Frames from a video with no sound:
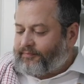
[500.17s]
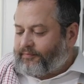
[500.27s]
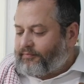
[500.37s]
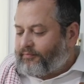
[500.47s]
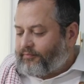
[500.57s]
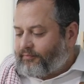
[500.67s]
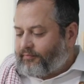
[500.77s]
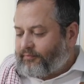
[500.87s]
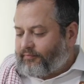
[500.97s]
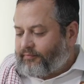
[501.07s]

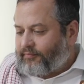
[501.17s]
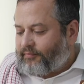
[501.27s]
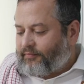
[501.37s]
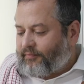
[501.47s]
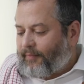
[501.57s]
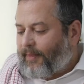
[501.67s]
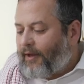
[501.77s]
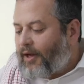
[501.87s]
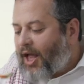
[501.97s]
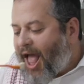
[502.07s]

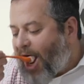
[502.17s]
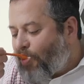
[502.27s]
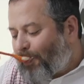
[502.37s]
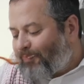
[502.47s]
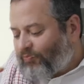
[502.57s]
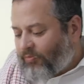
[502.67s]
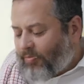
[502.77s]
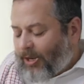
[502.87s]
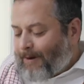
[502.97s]
Nothing is said.